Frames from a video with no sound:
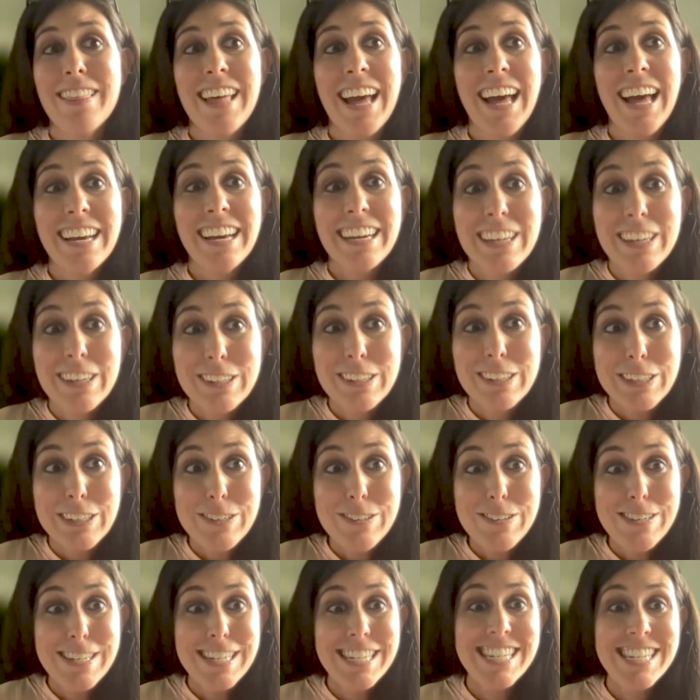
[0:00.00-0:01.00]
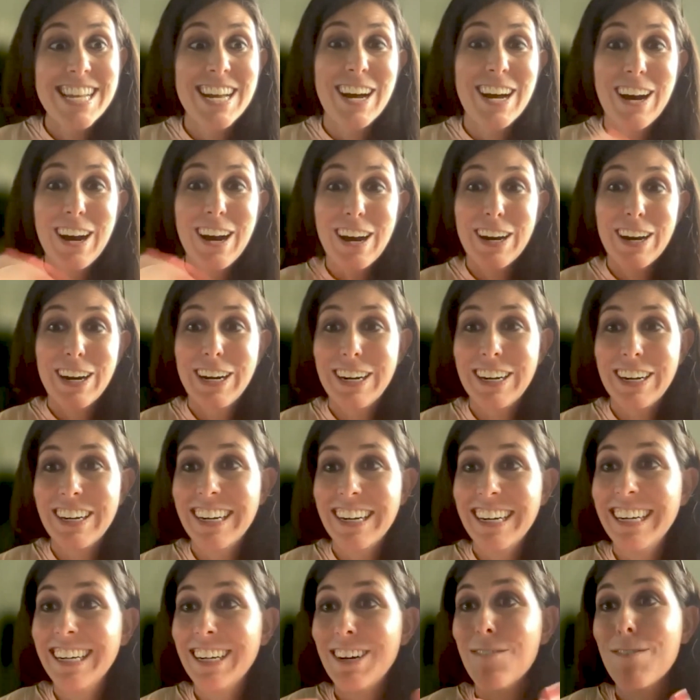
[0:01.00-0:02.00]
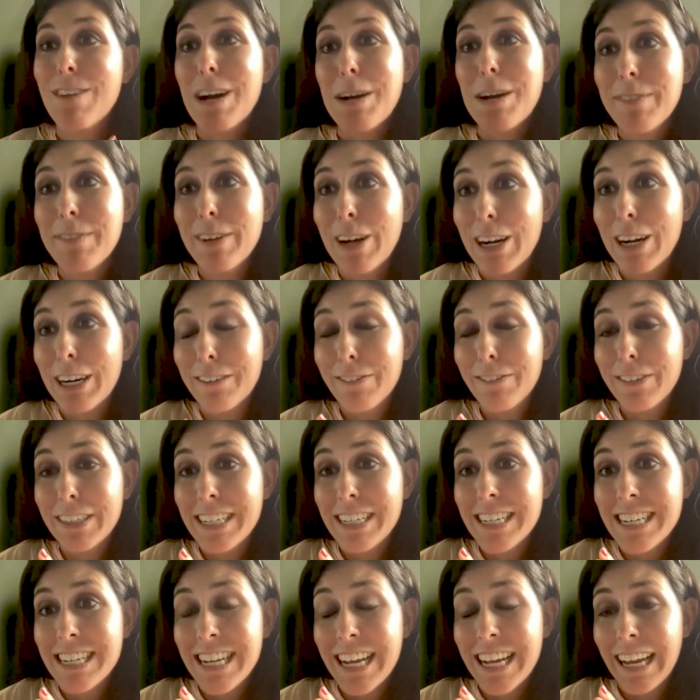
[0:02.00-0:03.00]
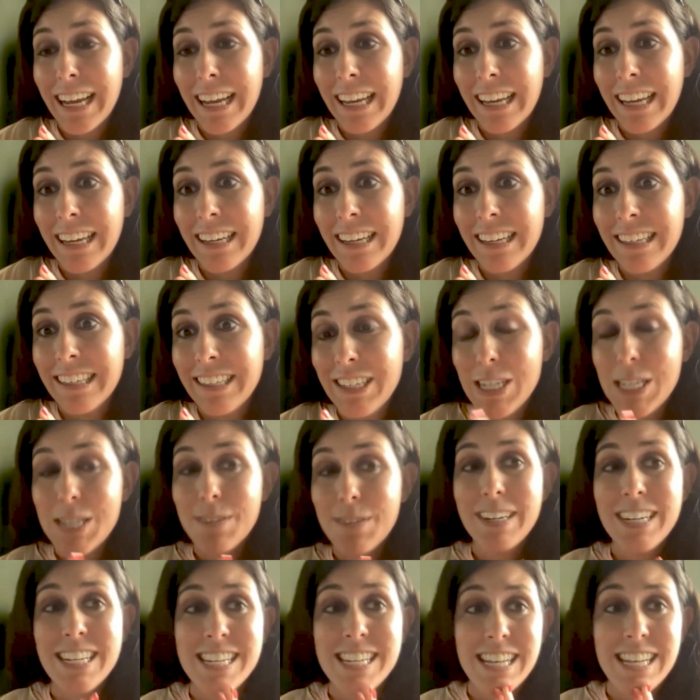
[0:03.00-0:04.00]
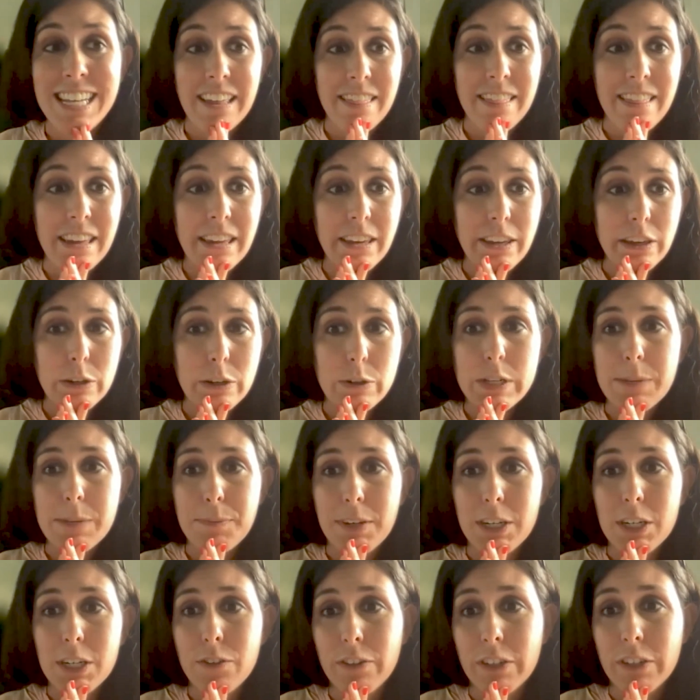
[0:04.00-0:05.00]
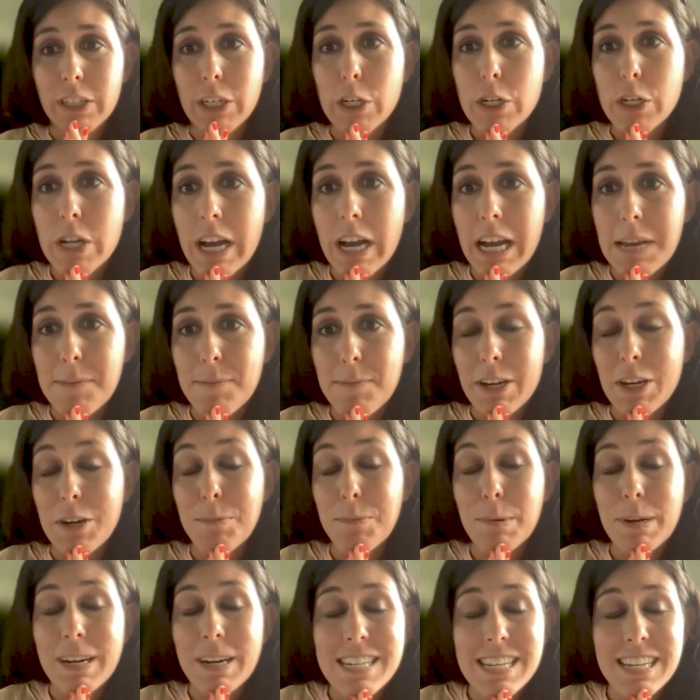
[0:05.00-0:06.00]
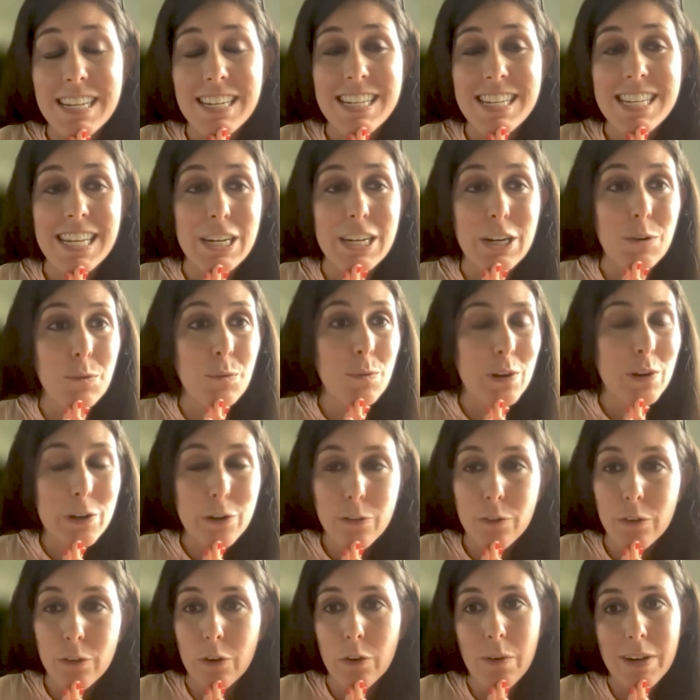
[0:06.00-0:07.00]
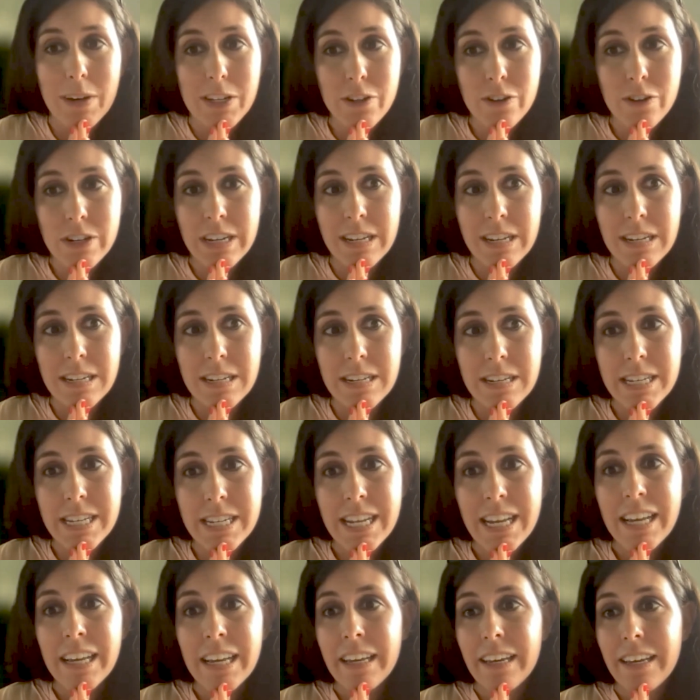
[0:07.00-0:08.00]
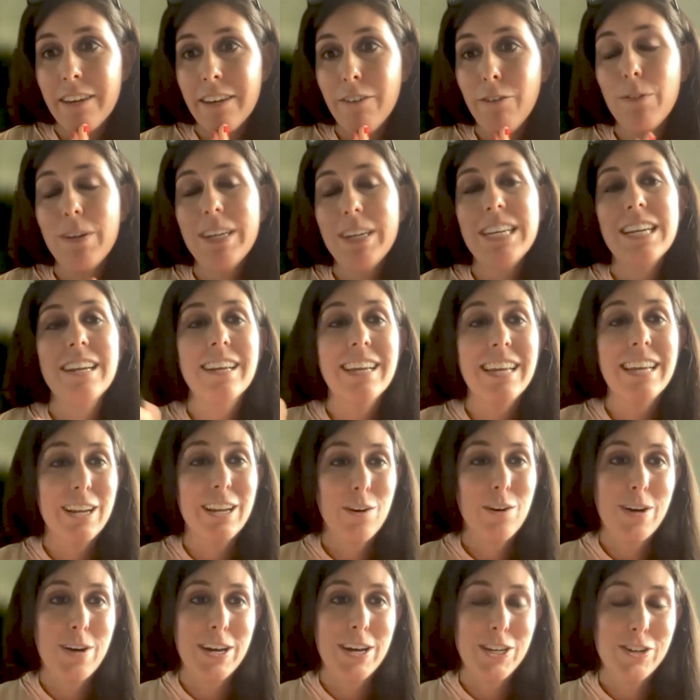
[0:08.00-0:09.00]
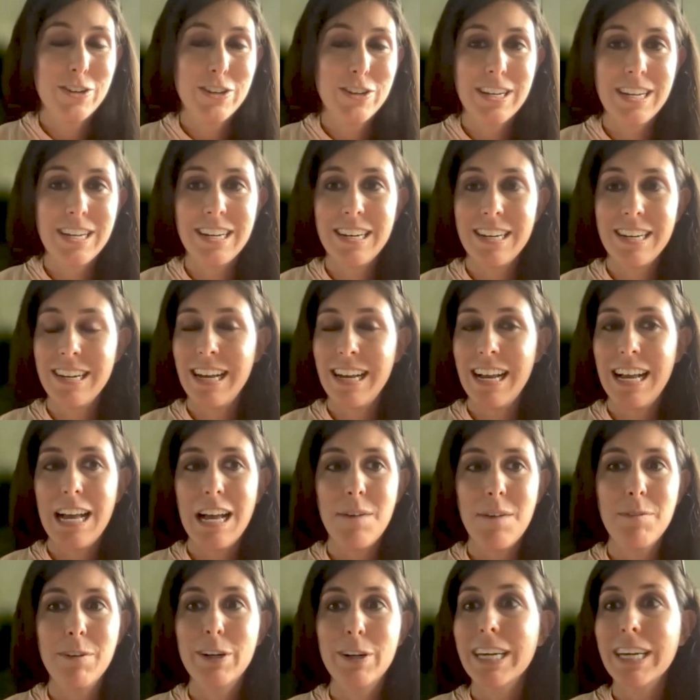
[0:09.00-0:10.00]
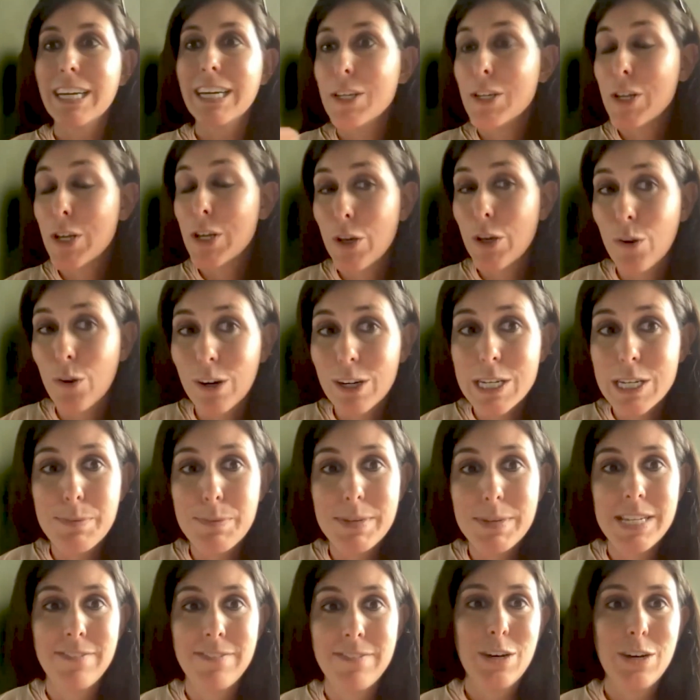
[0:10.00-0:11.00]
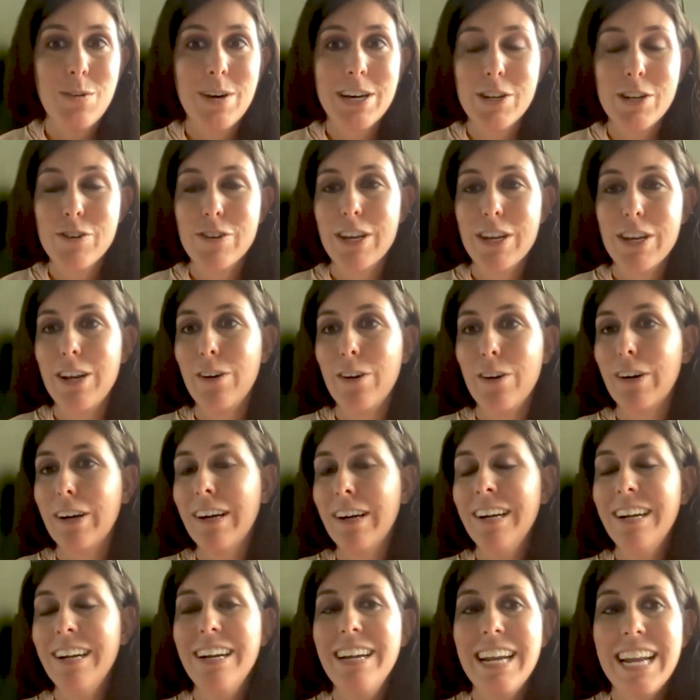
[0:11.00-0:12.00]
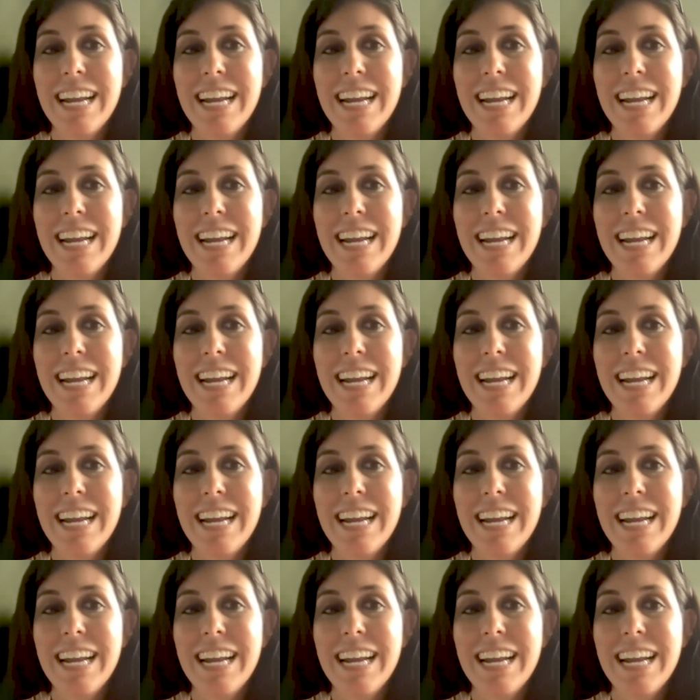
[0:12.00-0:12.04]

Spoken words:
that concludes our webinar for today. I just want to say thank you so much for your time and your presence and your wonderful questions. If we didn't get a question or get to your specific question or